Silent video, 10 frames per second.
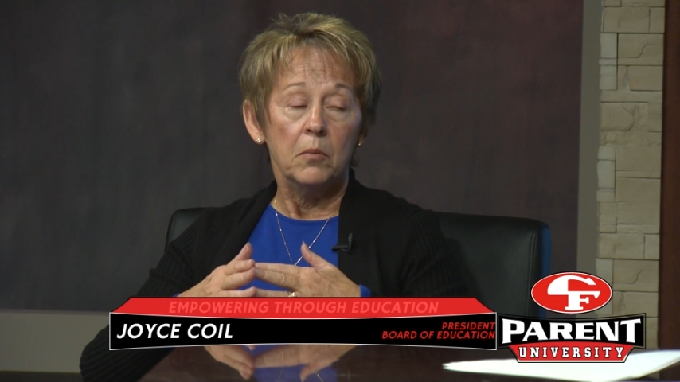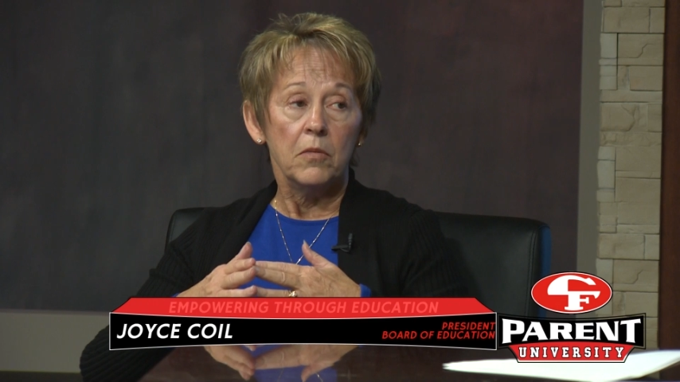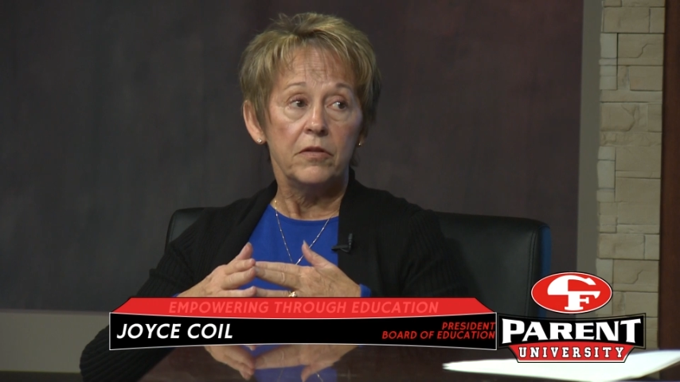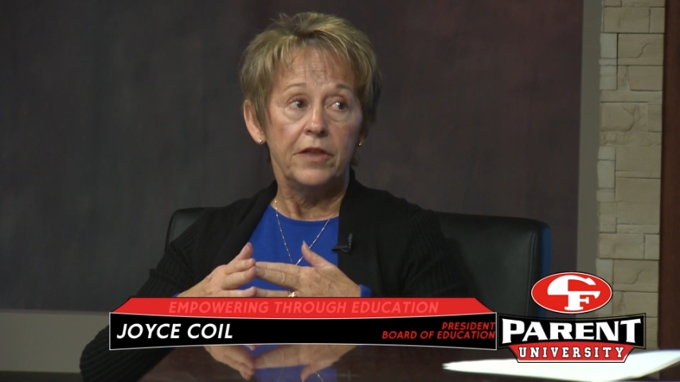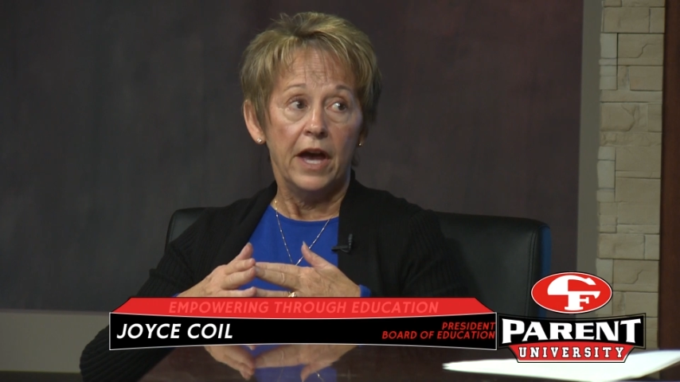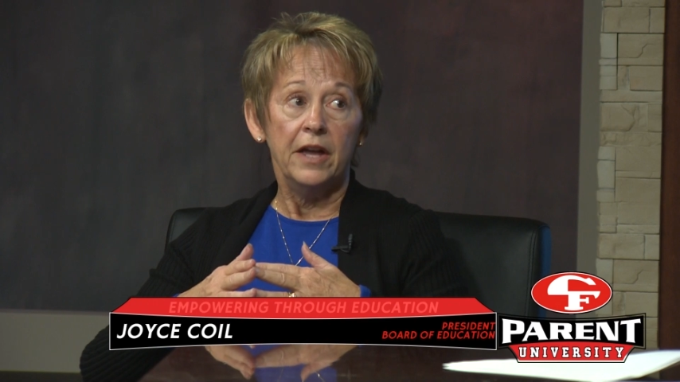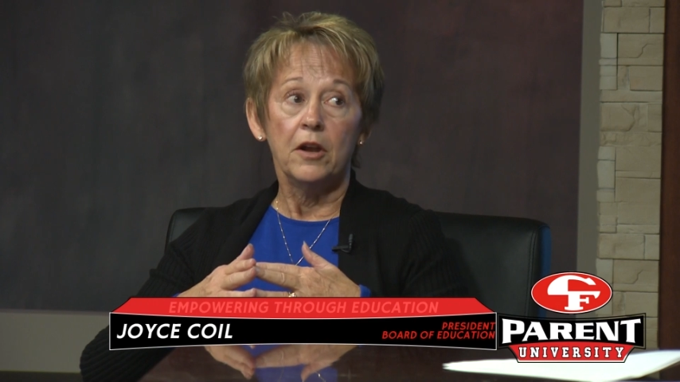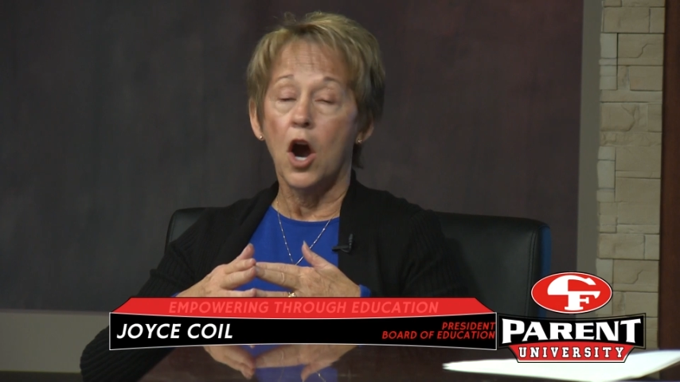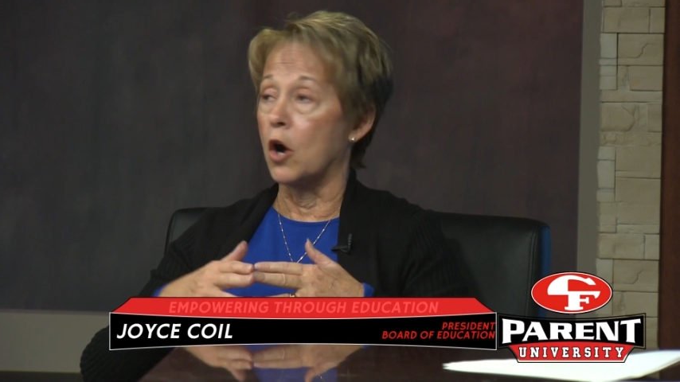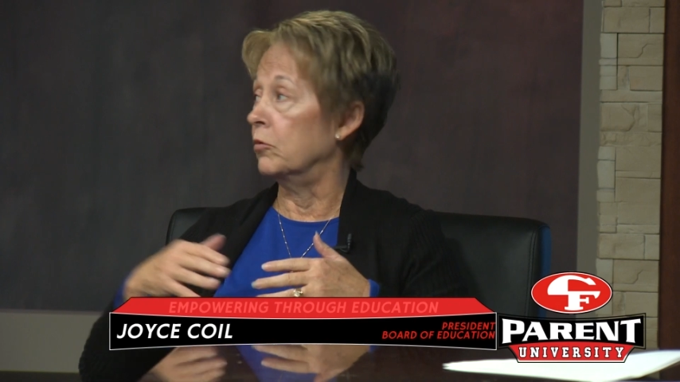then
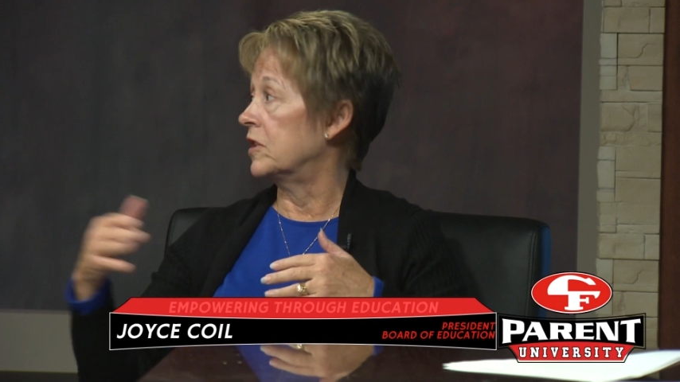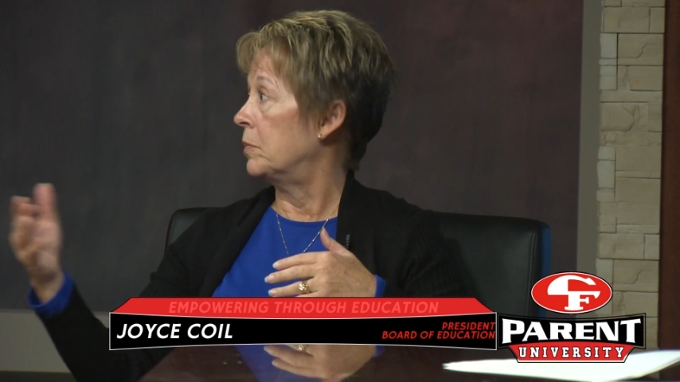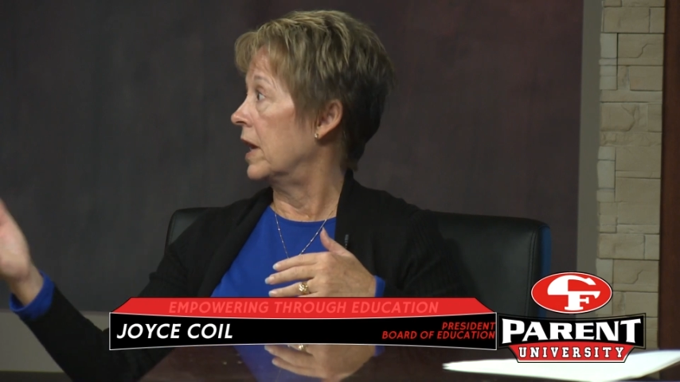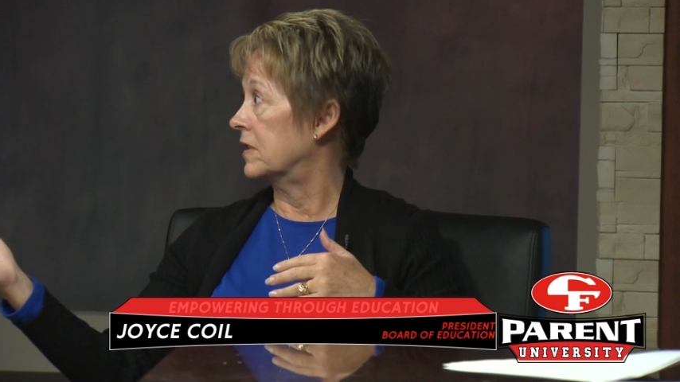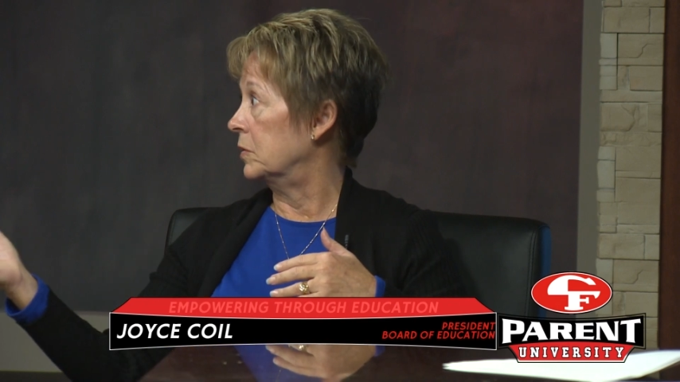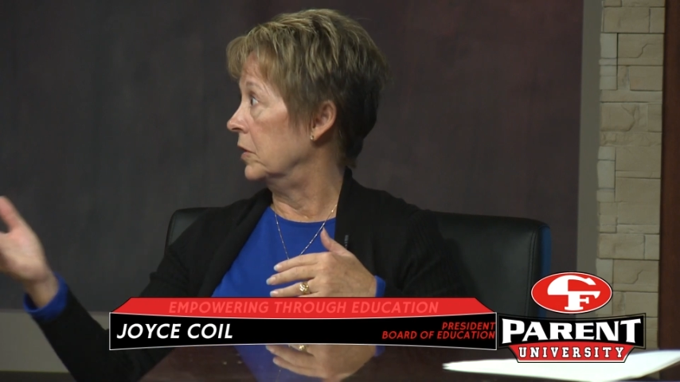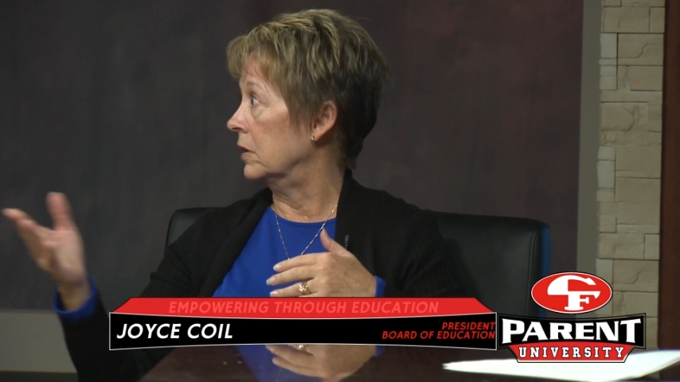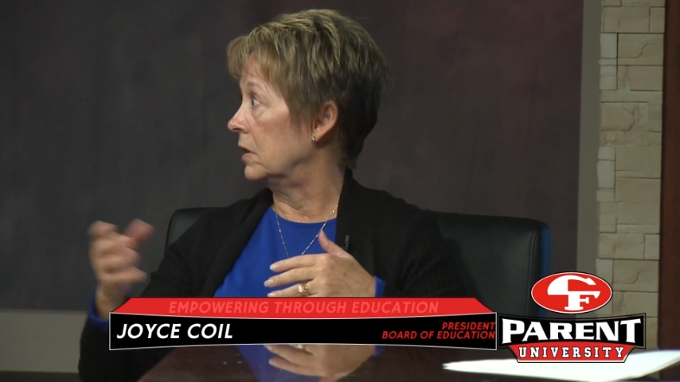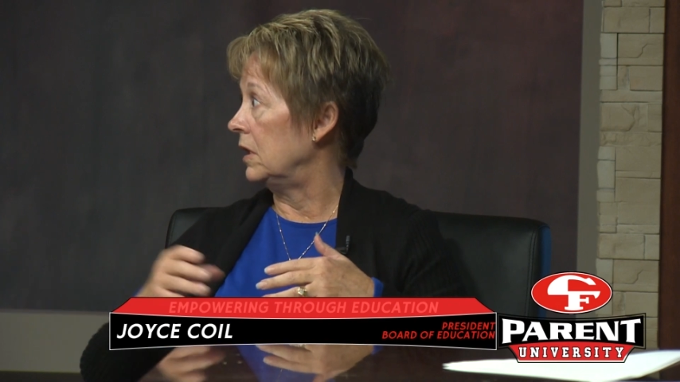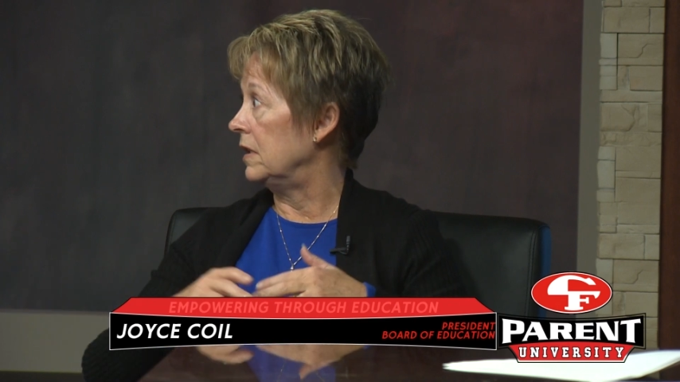our
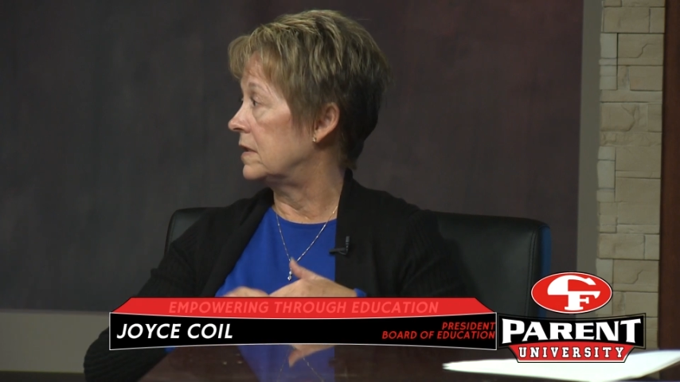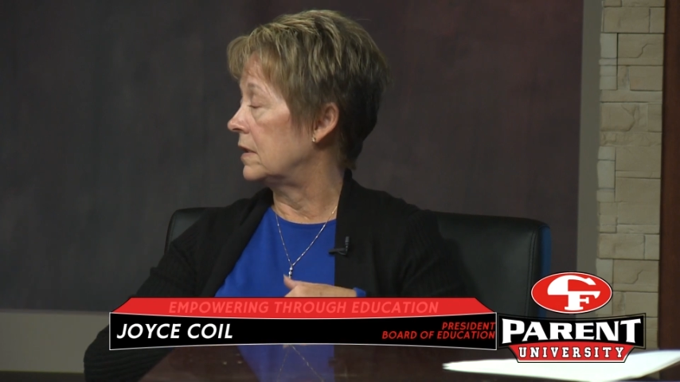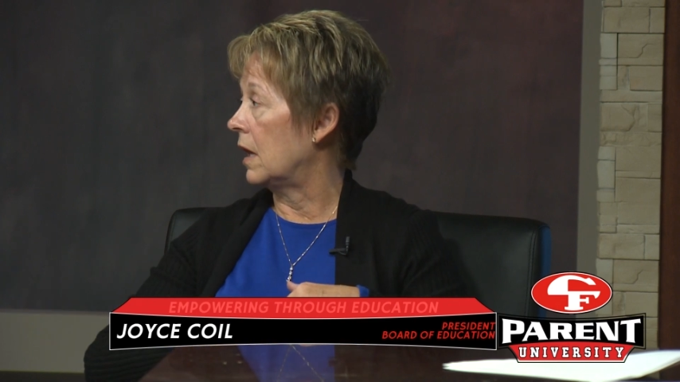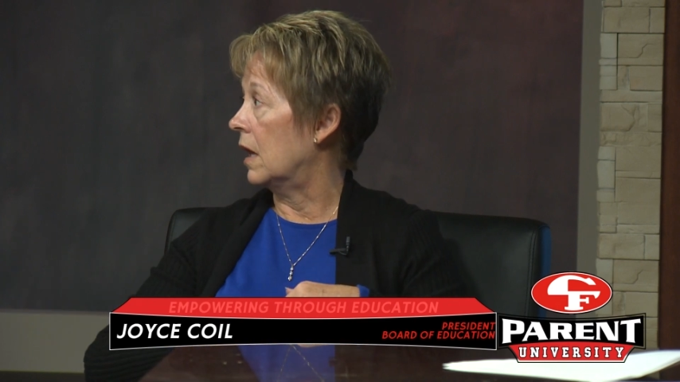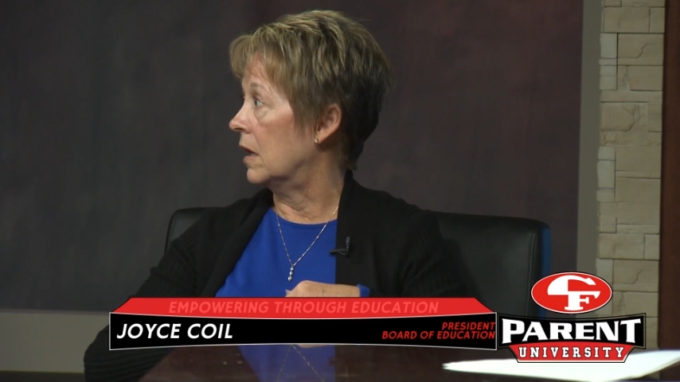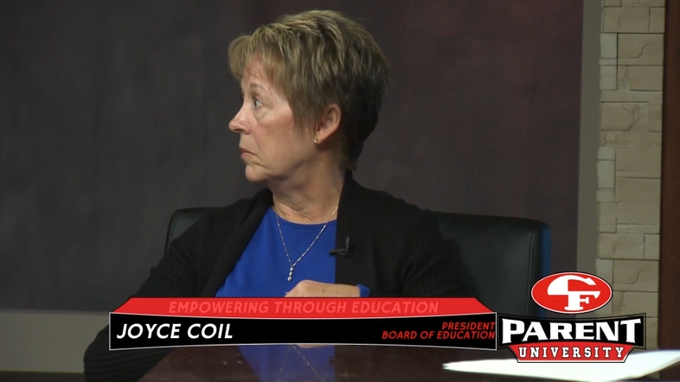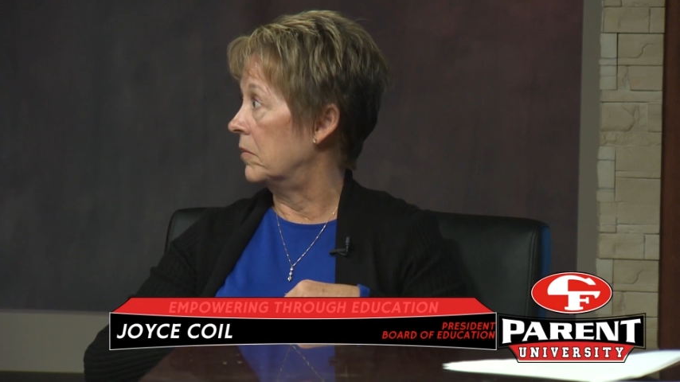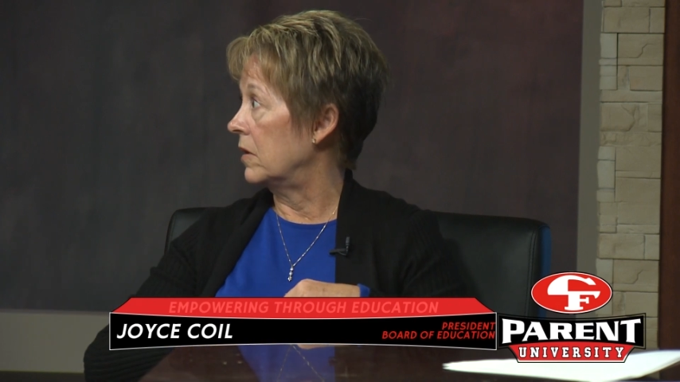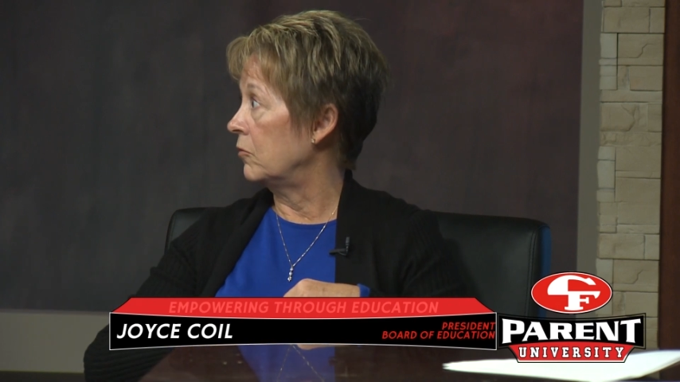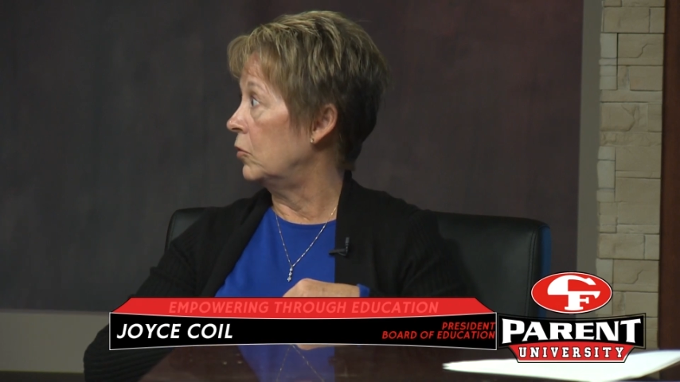responsibilities
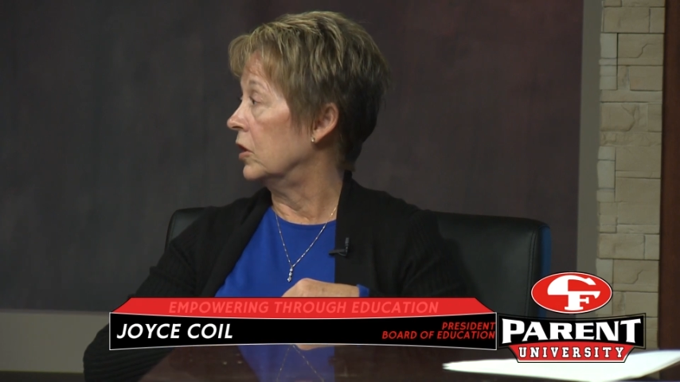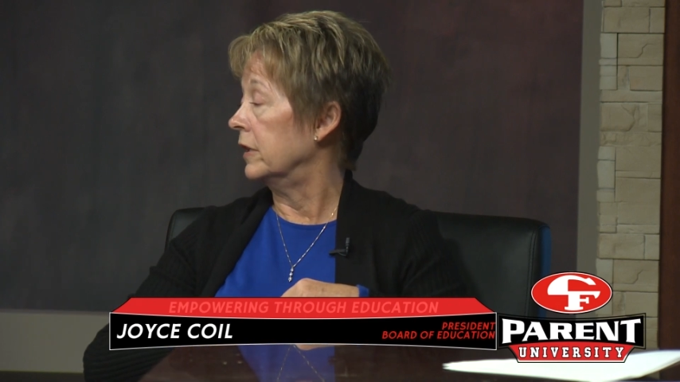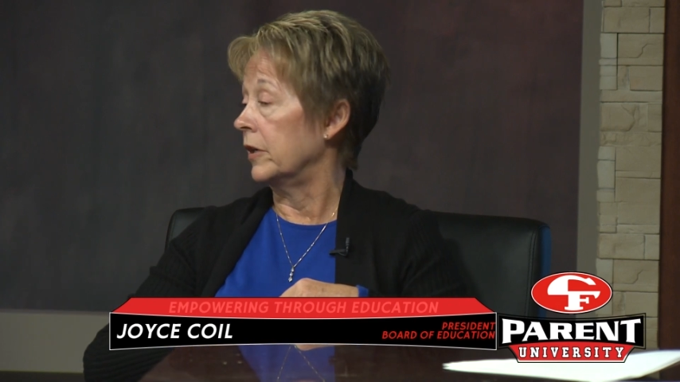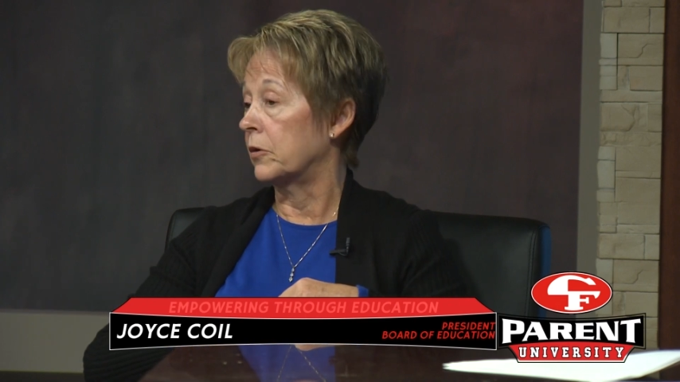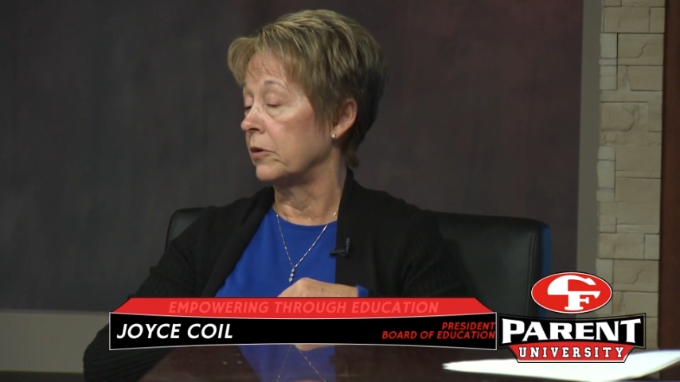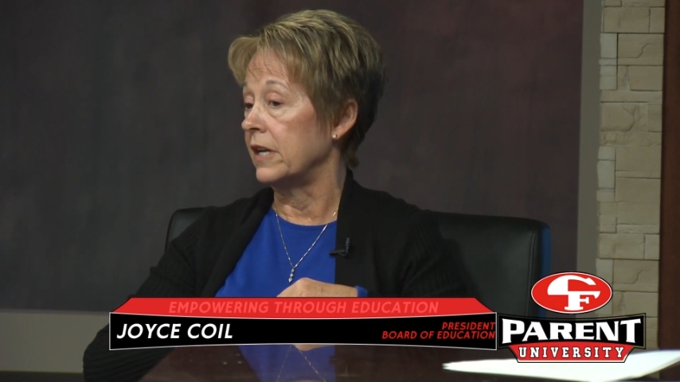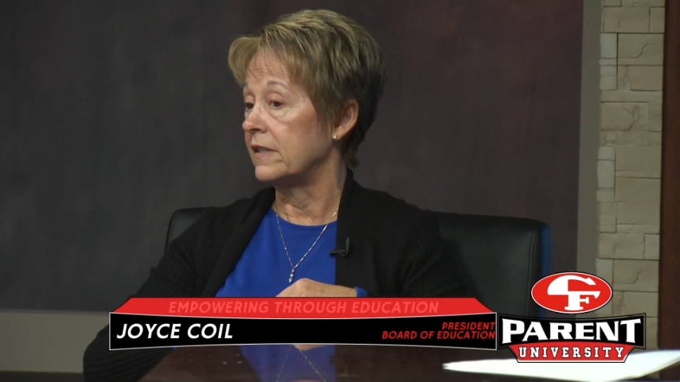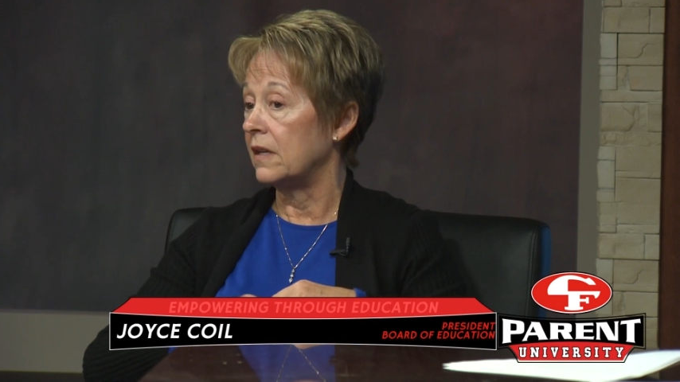will increase.